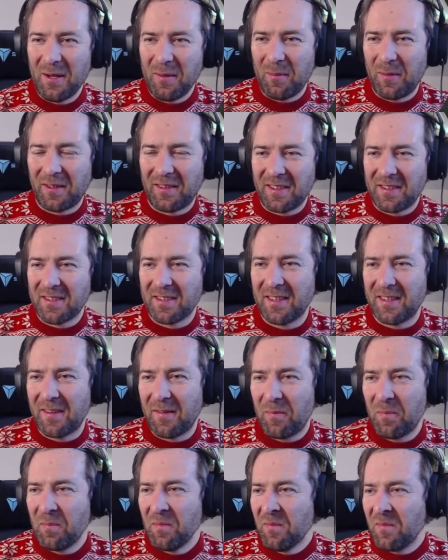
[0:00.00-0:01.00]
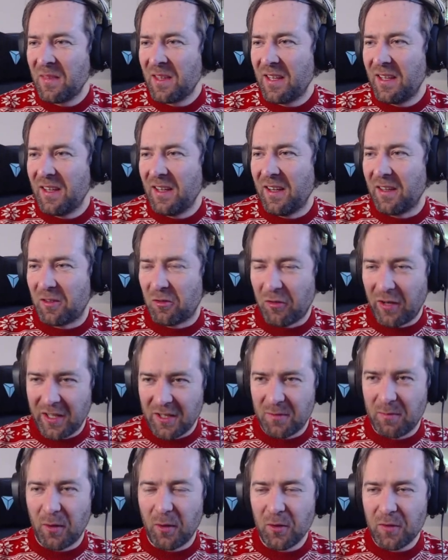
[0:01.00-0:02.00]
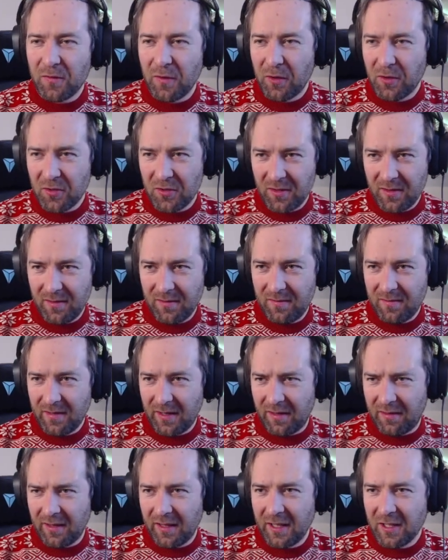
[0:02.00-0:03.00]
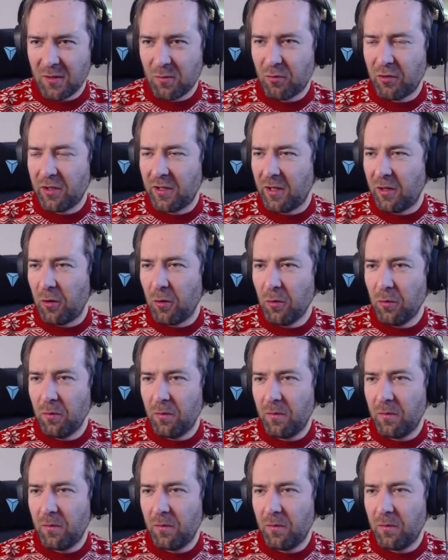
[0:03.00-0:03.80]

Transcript: but there's a transpose function. I think it's pretty new.